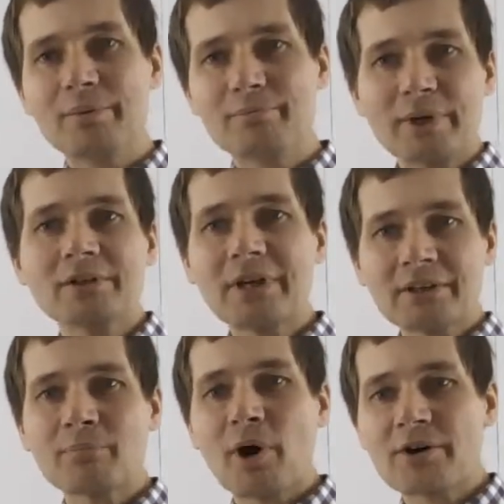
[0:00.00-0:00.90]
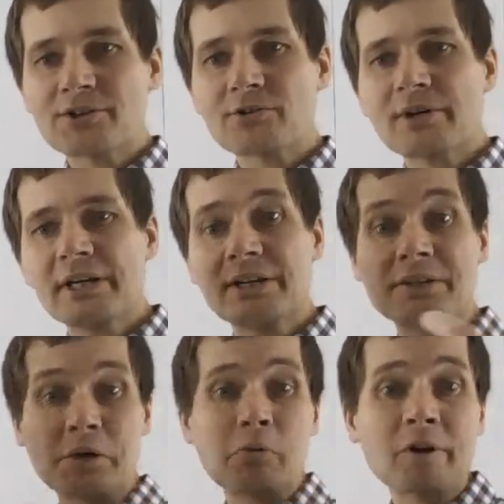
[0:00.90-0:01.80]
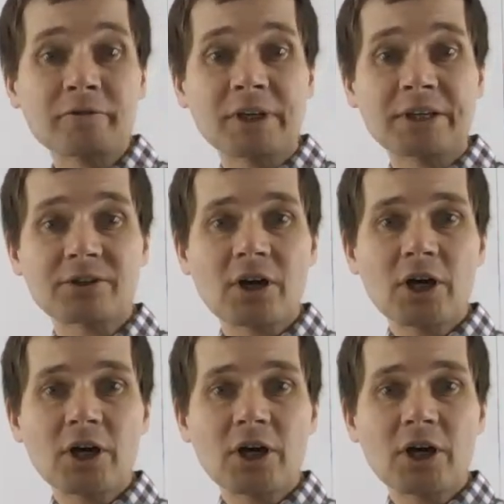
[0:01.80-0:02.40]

building the parse tree is equivalent